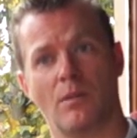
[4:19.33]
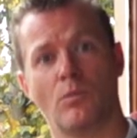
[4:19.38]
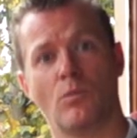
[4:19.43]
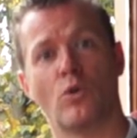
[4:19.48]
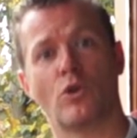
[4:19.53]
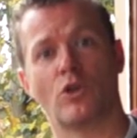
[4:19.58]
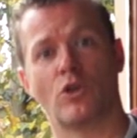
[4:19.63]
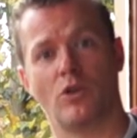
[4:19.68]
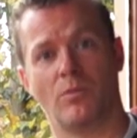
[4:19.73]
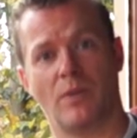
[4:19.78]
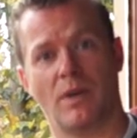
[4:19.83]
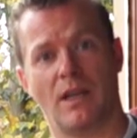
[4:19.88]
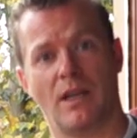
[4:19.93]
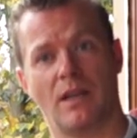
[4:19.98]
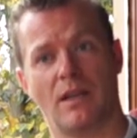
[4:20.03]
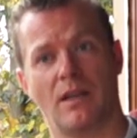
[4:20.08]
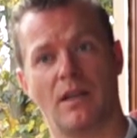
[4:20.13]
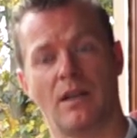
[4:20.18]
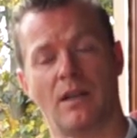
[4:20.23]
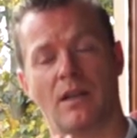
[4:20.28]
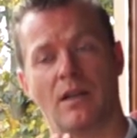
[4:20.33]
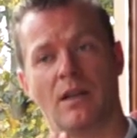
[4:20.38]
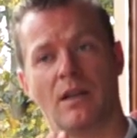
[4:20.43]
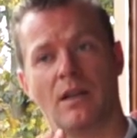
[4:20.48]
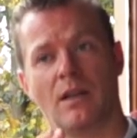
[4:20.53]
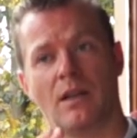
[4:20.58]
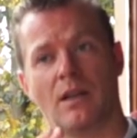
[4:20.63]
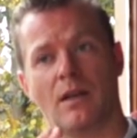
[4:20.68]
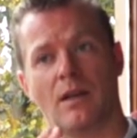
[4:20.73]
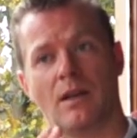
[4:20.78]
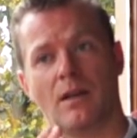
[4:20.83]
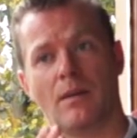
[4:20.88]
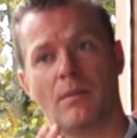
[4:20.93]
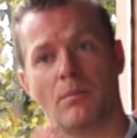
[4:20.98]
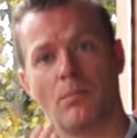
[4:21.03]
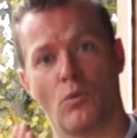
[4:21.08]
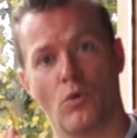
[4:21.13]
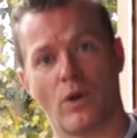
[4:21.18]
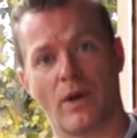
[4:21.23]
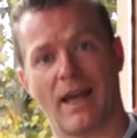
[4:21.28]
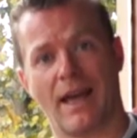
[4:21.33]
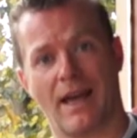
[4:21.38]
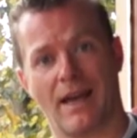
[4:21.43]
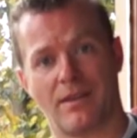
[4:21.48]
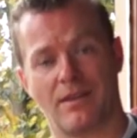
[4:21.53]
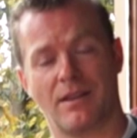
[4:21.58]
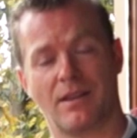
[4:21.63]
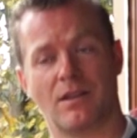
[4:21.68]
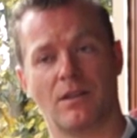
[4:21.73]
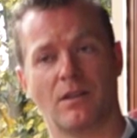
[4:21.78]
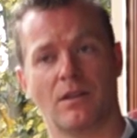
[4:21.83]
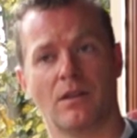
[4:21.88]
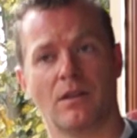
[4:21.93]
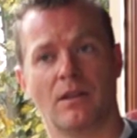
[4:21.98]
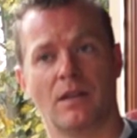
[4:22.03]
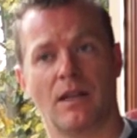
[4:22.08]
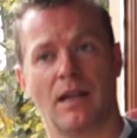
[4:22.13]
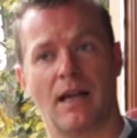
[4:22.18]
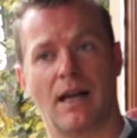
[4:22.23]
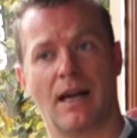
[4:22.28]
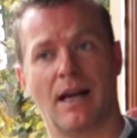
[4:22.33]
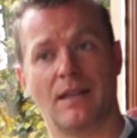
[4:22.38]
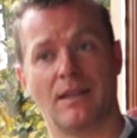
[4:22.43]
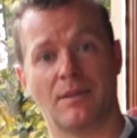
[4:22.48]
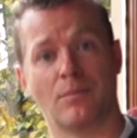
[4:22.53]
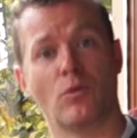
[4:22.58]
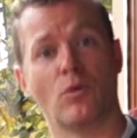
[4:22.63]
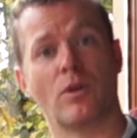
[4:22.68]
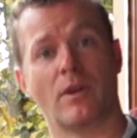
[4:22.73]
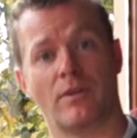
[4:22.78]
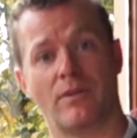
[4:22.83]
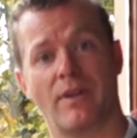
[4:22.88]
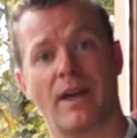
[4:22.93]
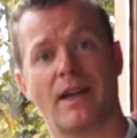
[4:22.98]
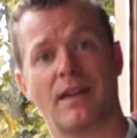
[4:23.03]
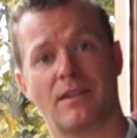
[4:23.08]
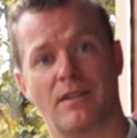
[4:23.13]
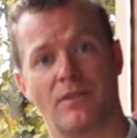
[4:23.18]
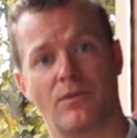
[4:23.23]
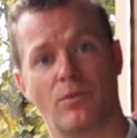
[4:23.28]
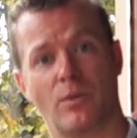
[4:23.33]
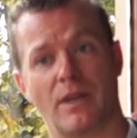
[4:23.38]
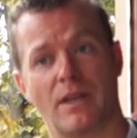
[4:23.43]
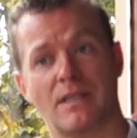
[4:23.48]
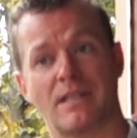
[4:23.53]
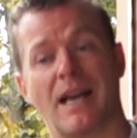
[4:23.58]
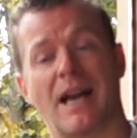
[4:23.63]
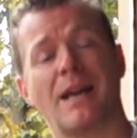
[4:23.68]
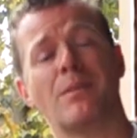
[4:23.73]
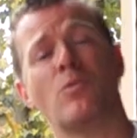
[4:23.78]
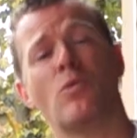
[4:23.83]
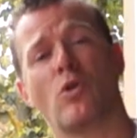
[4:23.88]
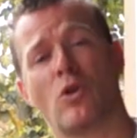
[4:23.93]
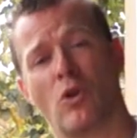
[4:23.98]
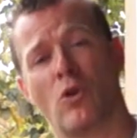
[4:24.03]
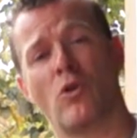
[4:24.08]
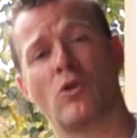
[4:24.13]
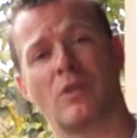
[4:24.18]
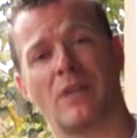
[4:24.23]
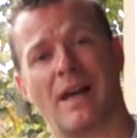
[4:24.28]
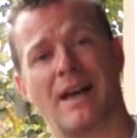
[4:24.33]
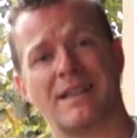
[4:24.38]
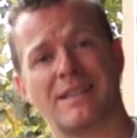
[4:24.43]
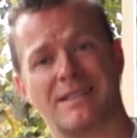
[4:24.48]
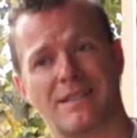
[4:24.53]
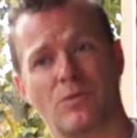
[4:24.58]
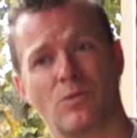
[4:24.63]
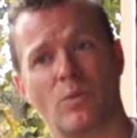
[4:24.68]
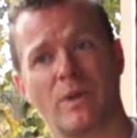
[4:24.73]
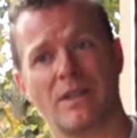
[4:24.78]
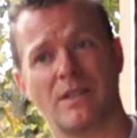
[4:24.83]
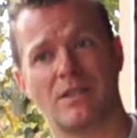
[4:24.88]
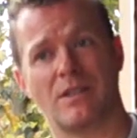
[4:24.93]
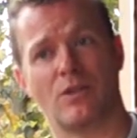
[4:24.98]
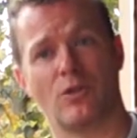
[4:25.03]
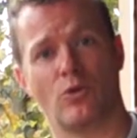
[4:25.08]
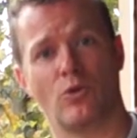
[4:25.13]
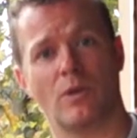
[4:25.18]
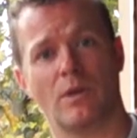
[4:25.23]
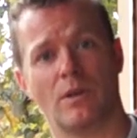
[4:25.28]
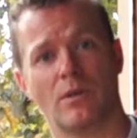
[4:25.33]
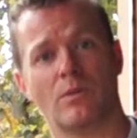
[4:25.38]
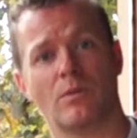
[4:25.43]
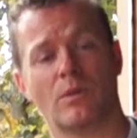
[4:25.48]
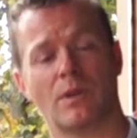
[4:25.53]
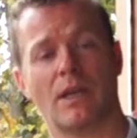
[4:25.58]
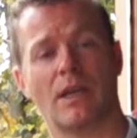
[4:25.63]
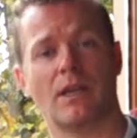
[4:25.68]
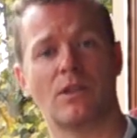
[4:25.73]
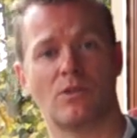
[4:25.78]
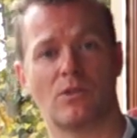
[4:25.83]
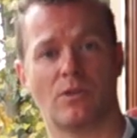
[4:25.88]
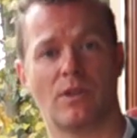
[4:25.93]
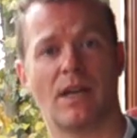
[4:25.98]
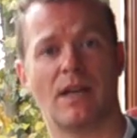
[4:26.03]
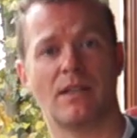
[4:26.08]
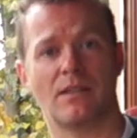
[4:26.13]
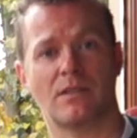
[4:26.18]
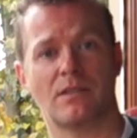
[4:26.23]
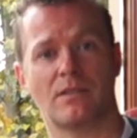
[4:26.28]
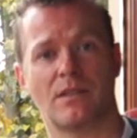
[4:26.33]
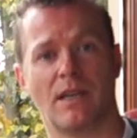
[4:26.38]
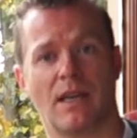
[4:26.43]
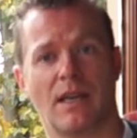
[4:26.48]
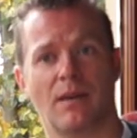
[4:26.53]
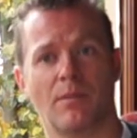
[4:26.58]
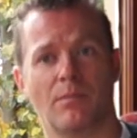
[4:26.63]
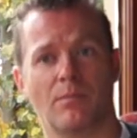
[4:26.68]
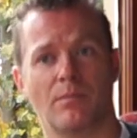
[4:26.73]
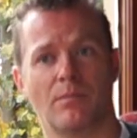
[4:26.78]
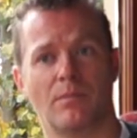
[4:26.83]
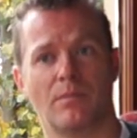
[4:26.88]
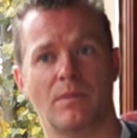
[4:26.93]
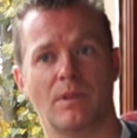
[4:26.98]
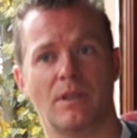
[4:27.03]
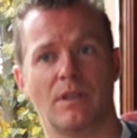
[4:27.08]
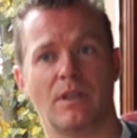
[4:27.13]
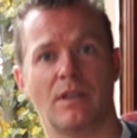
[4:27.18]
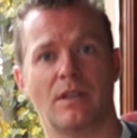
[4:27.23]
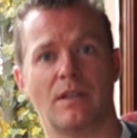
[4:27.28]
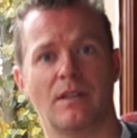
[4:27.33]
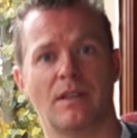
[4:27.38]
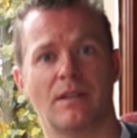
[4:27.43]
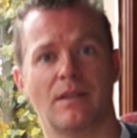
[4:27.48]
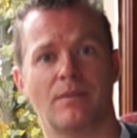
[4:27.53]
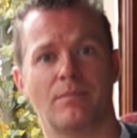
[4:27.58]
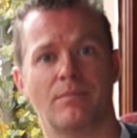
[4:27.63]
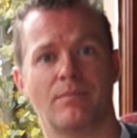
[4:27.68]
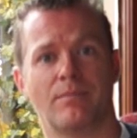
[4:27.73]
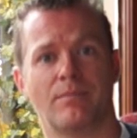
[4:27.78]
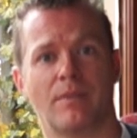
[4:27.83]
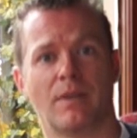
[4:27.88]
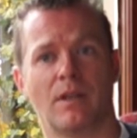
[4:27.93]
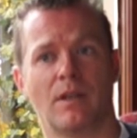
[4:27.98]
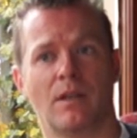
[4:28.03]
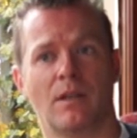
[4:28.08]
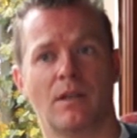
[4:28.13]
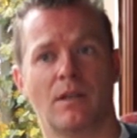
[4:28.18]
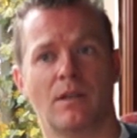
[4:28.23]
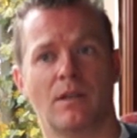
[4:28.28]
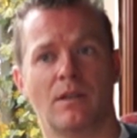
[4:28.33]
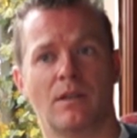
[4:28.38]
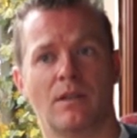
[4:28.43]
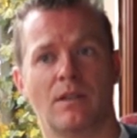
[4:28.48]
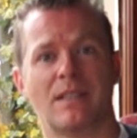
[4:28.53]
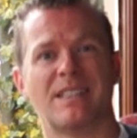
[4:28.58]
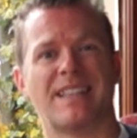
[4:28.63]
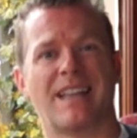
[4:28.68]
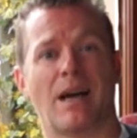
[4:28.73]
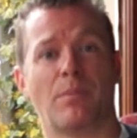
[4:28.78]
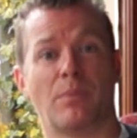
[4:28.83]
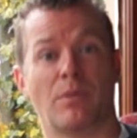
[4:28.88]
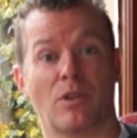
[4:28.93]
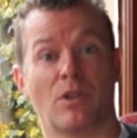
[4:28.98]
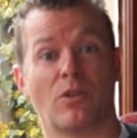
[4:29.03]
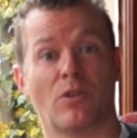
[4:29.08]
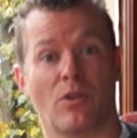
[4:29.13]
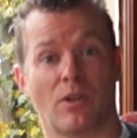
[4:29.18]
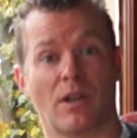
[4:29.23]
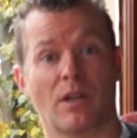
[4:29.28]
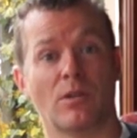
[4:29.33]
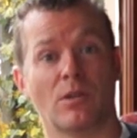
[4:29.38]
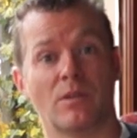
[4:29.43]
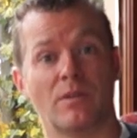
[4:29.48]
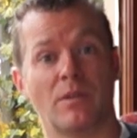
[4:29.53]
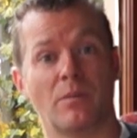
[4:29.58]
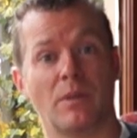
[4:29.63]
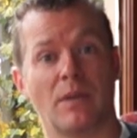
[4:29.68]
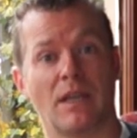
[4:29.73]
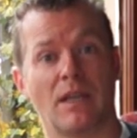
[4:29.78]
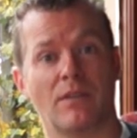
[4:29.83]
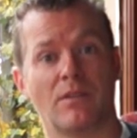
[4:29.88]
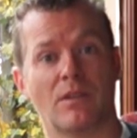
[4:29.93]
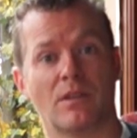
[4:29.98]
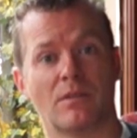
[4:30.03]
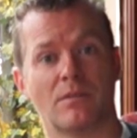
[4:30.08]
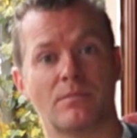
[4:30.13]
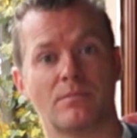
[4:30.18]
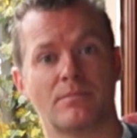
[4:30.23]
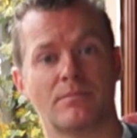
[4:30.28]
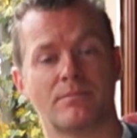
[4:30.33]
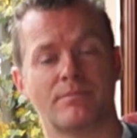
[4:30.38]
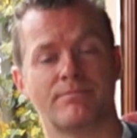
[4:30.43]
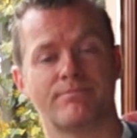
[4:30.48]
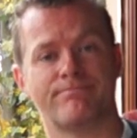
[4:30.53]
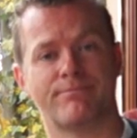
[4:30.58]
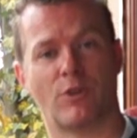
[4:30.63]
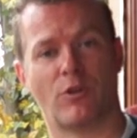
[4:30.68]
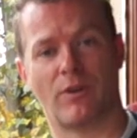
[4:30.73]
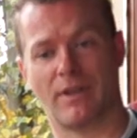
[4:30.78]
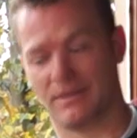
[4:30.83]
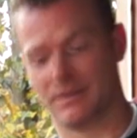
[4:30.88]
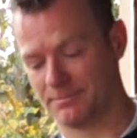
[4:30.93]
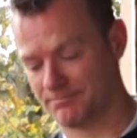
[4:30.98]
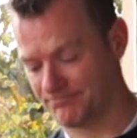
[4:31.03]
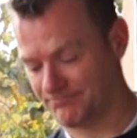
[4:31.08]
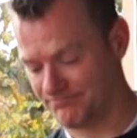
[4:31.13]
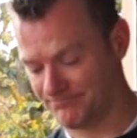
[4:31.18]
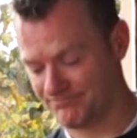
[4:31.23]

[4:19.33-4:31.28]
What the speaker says: more humane, more ethical, and more effective ways, and more long-lasting ways to do it, okay? So that's the snapping your dog out of it behaviour. All right.